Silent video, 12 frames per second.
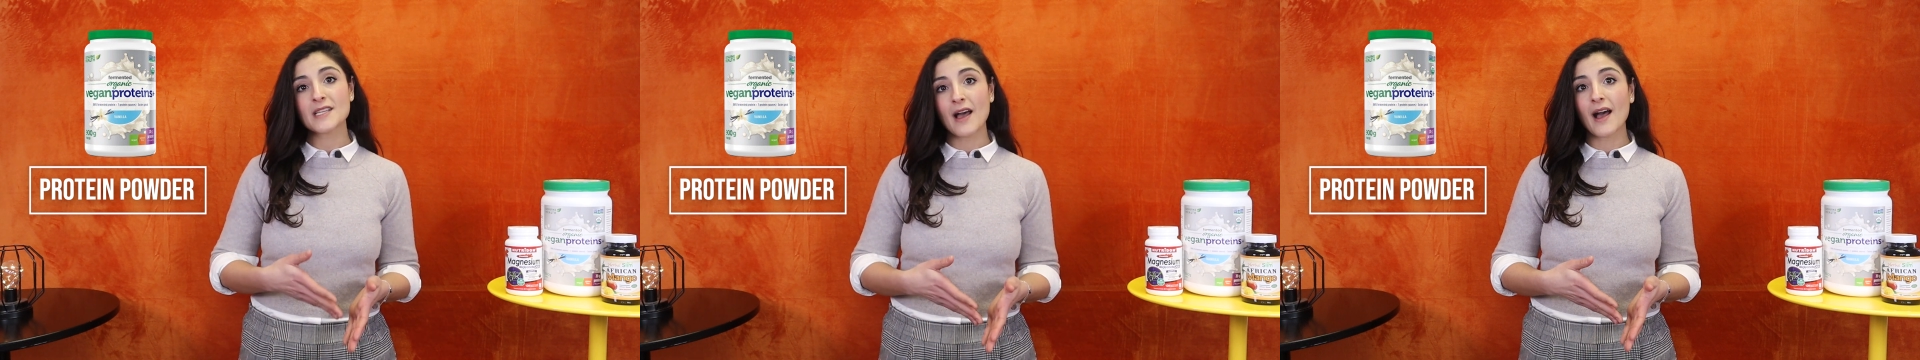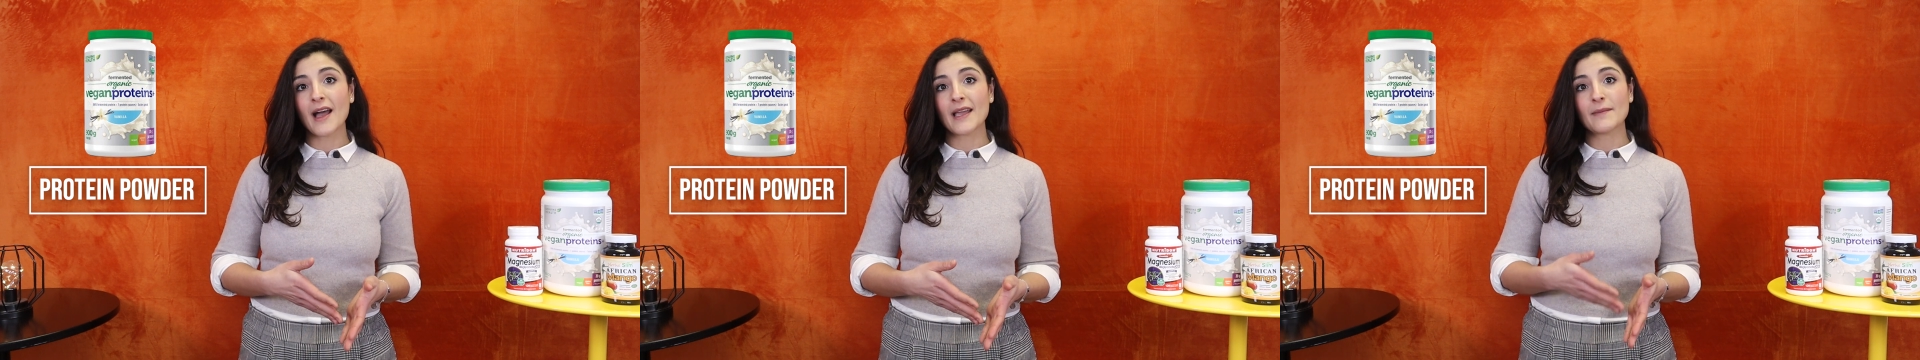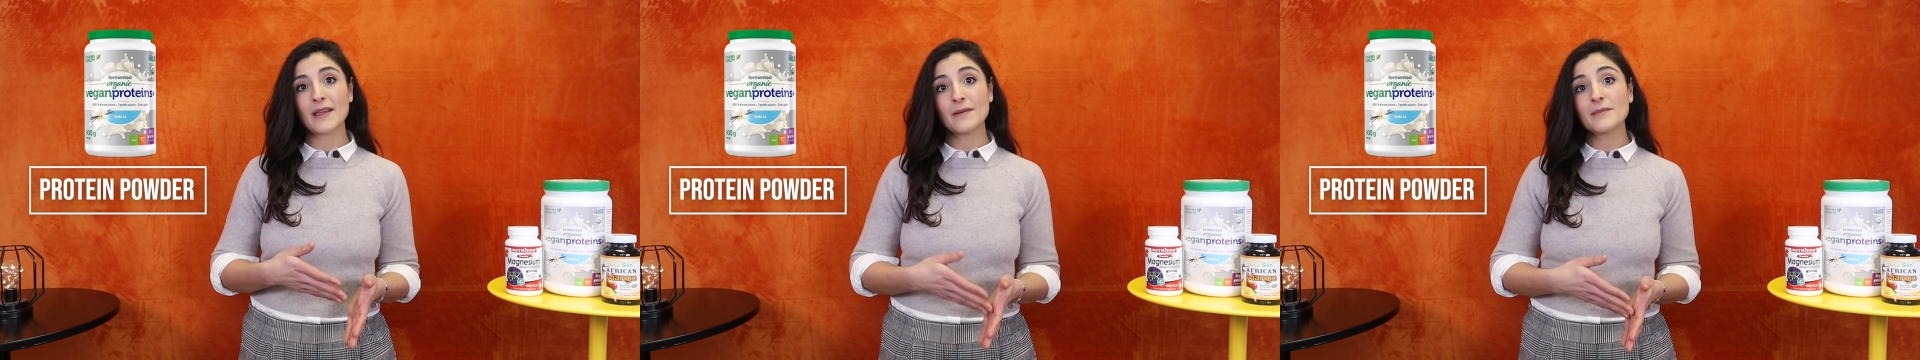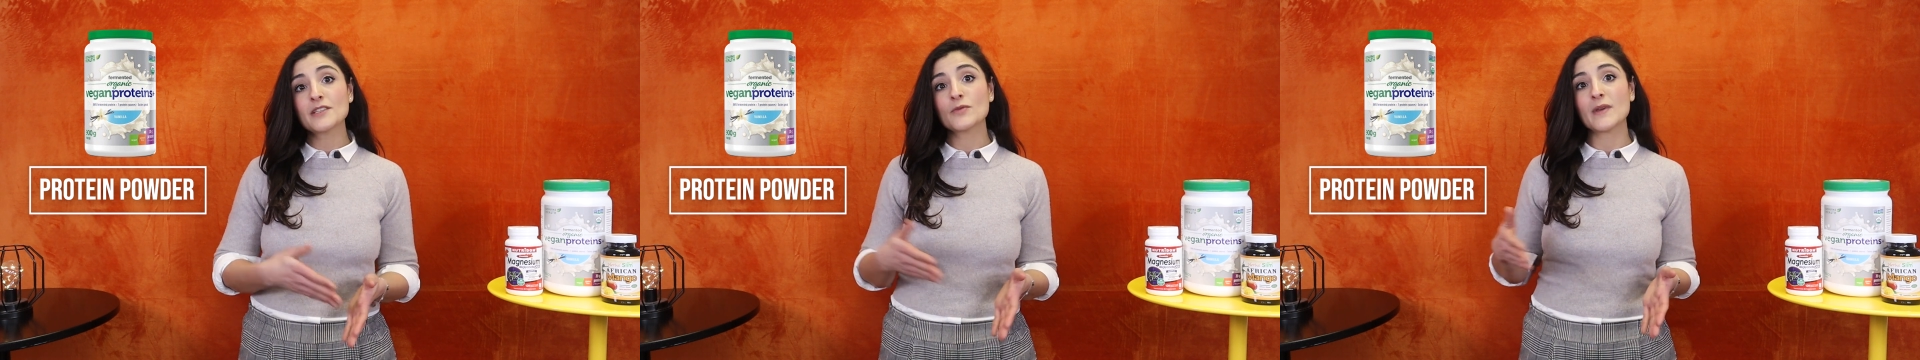time
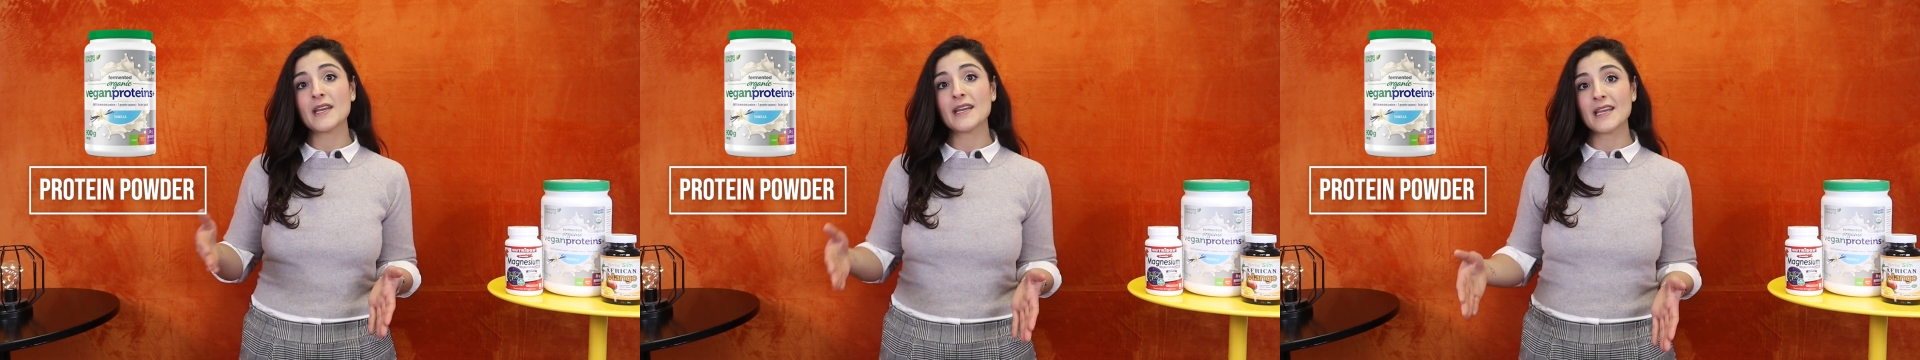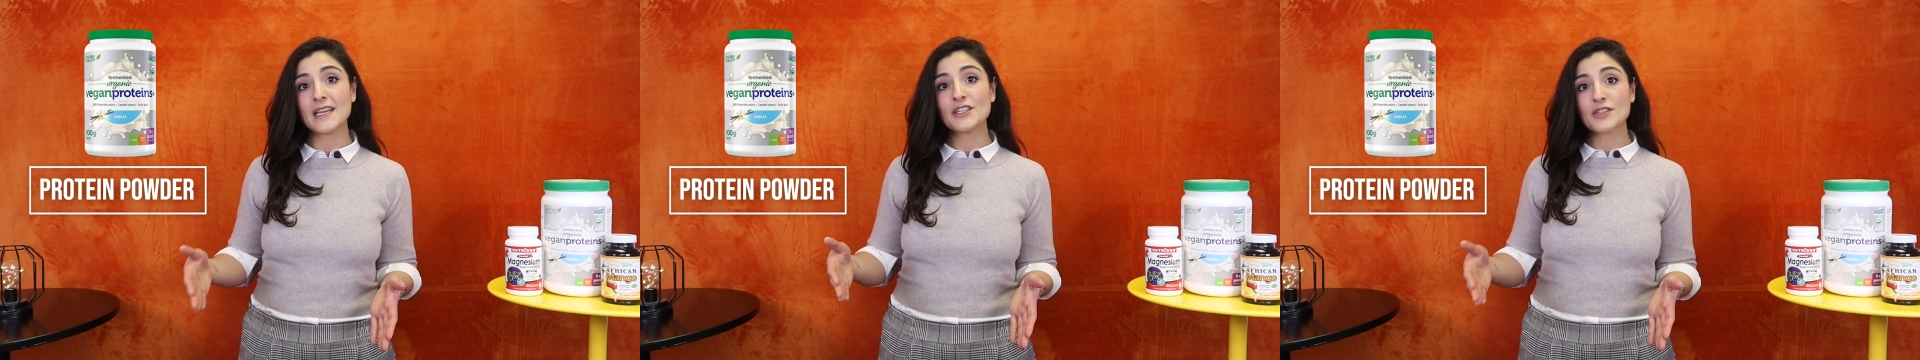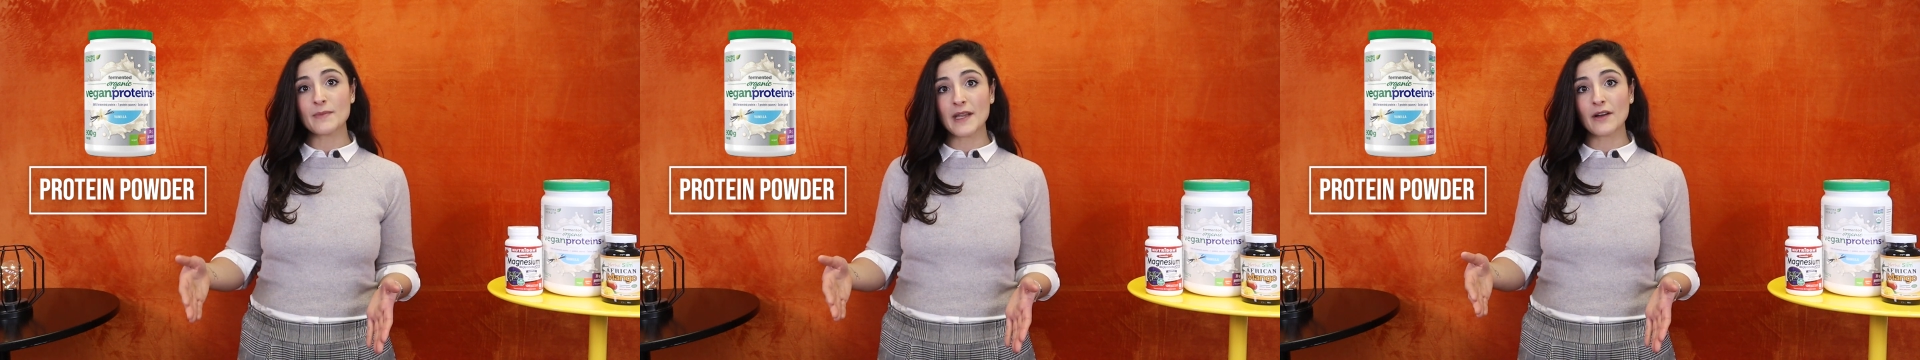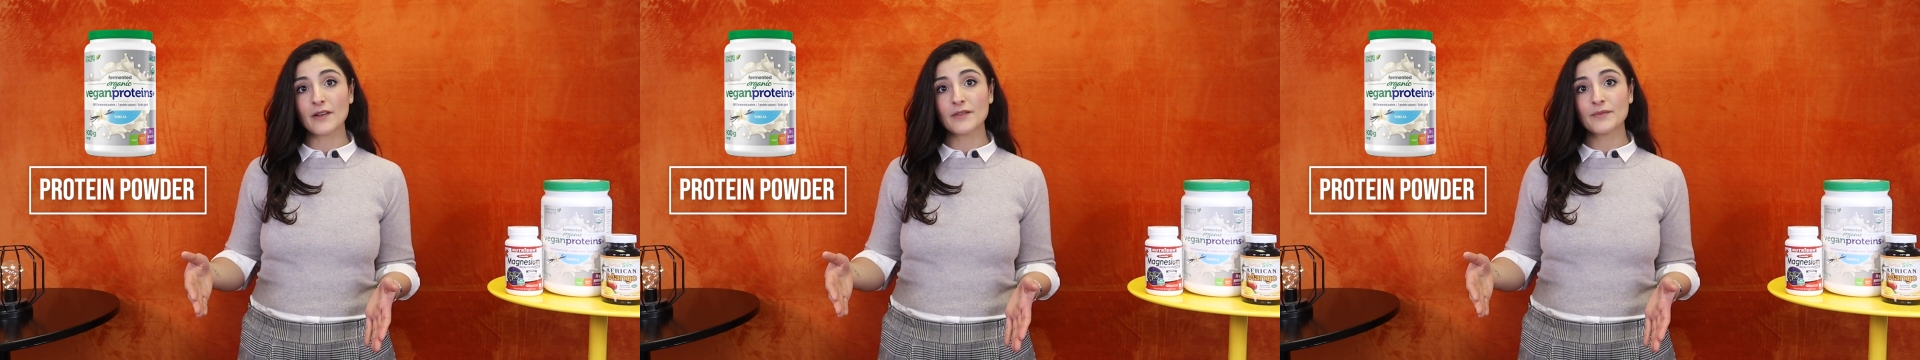in between each
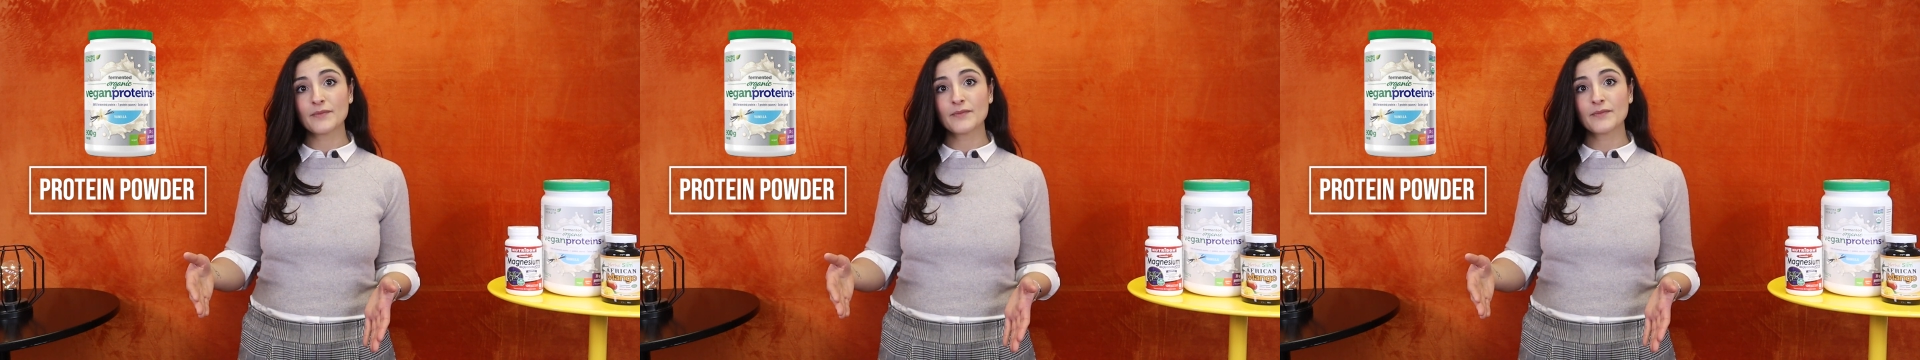meal.